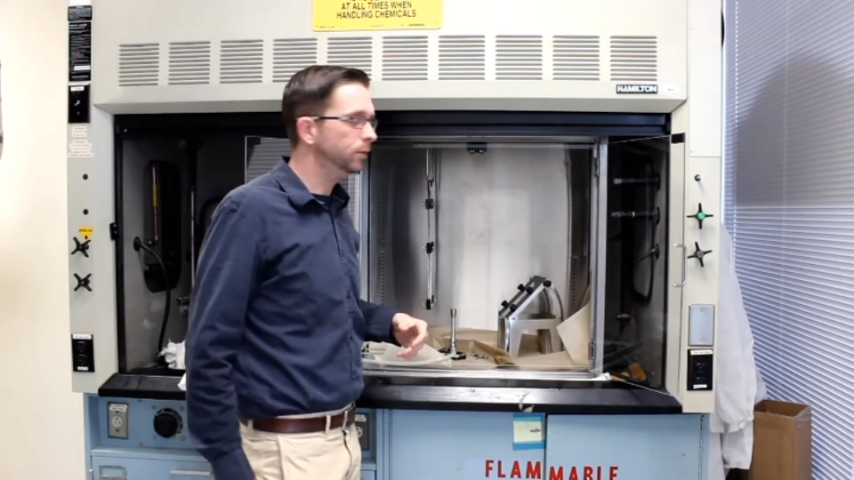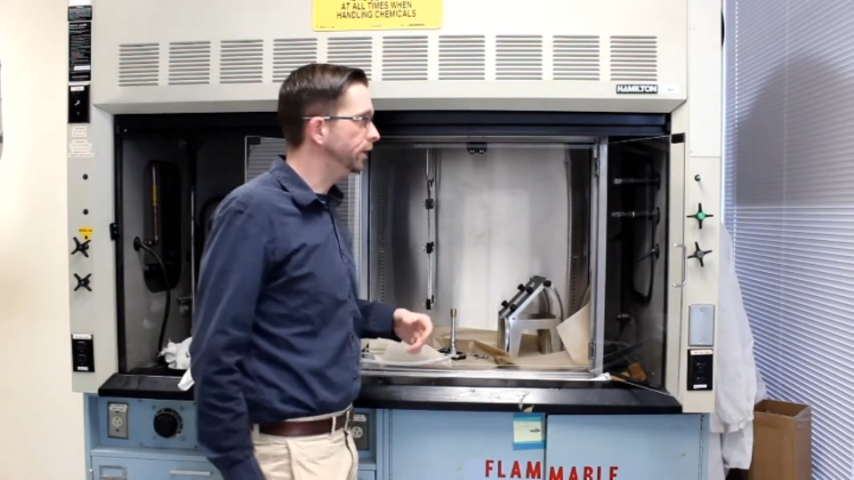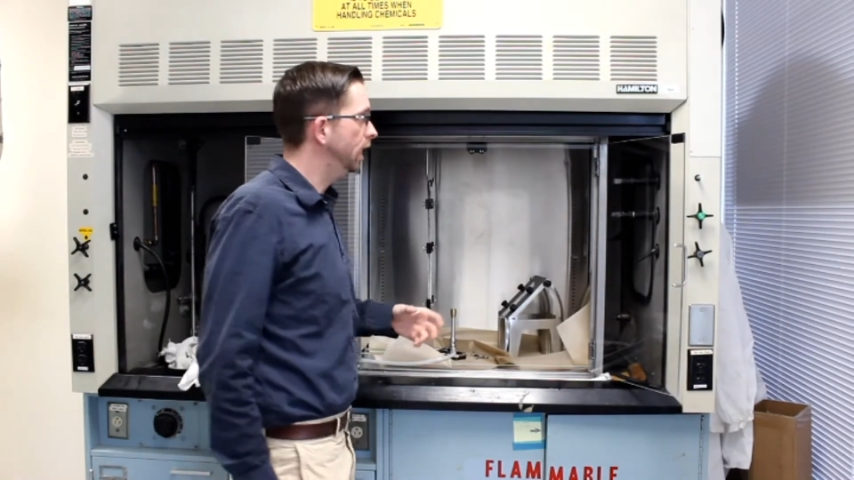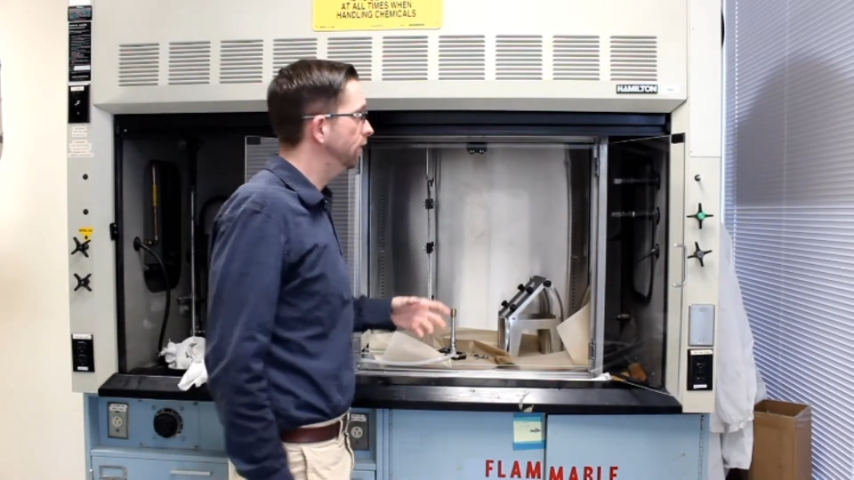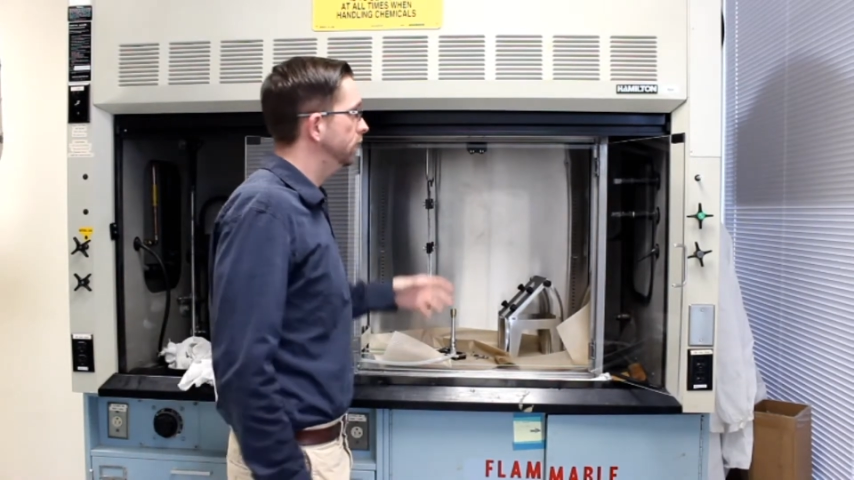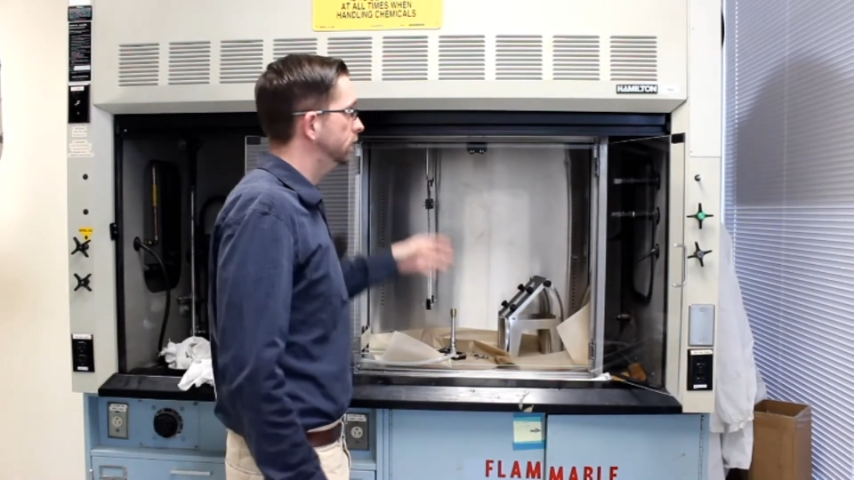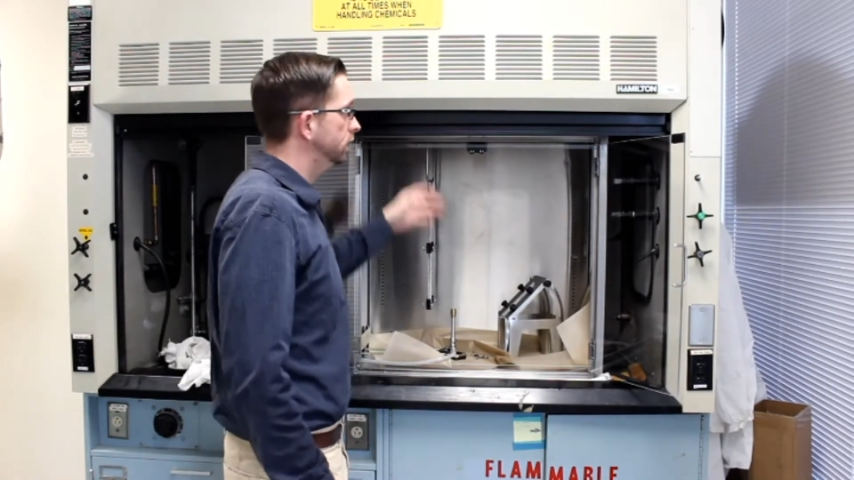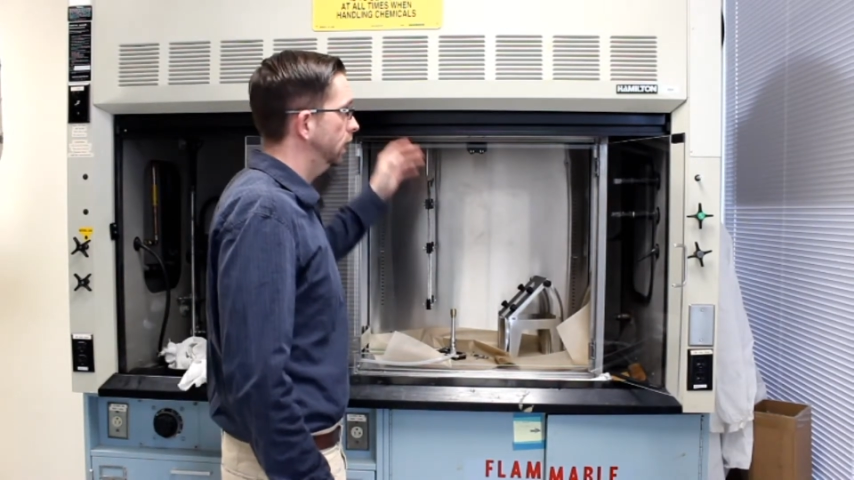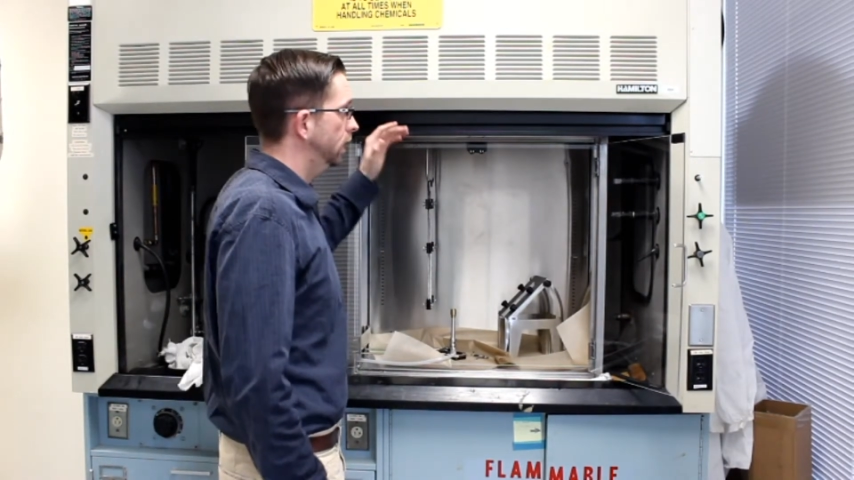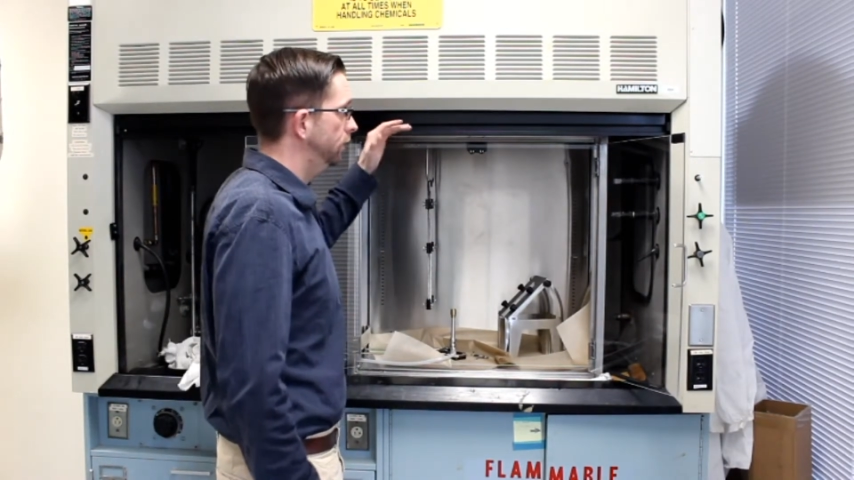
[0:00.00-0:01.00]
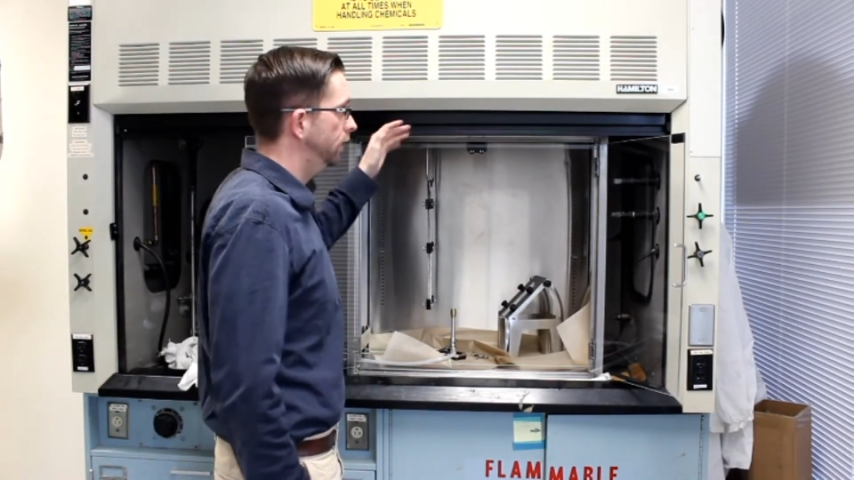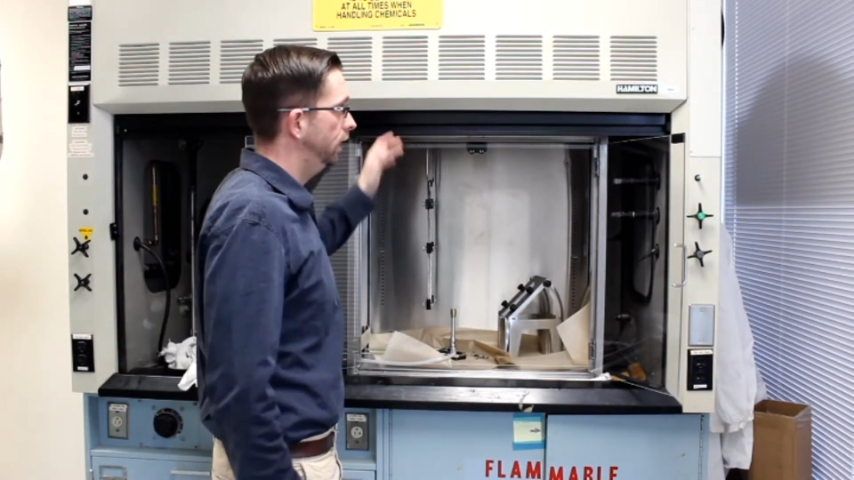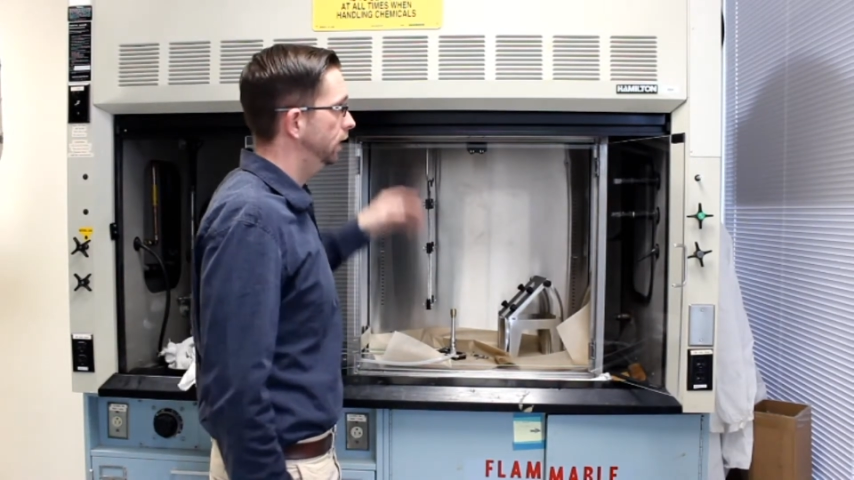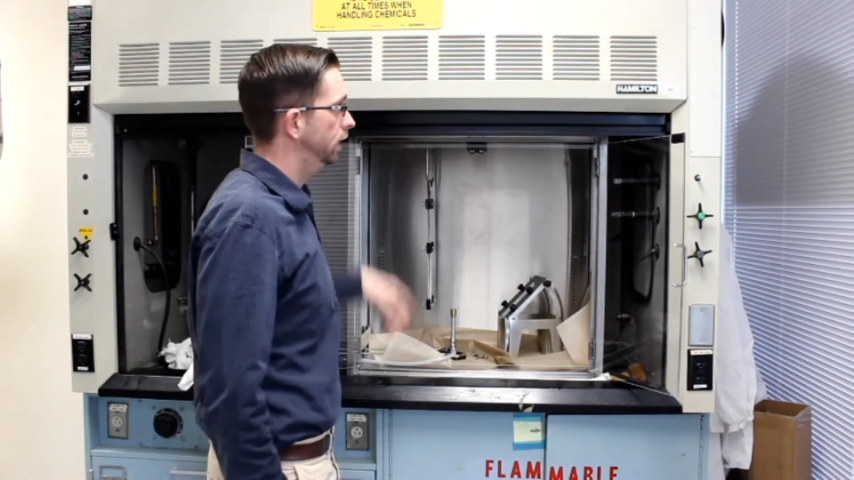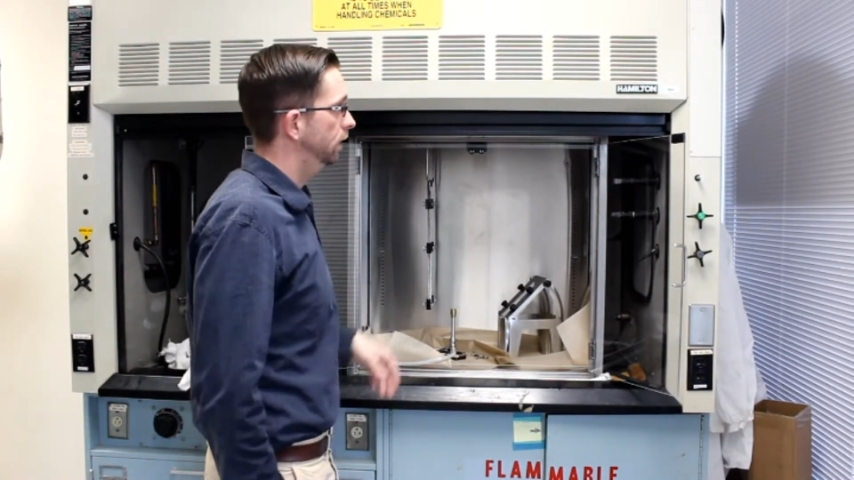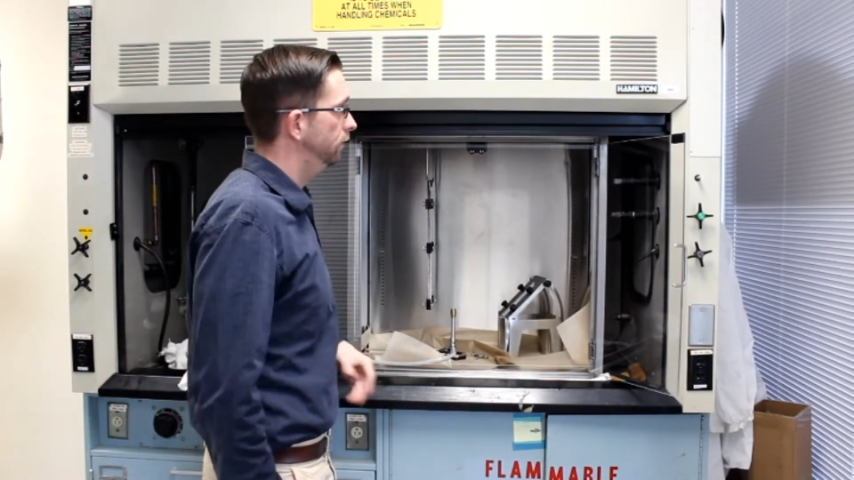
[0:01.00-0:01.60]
We have it inside of a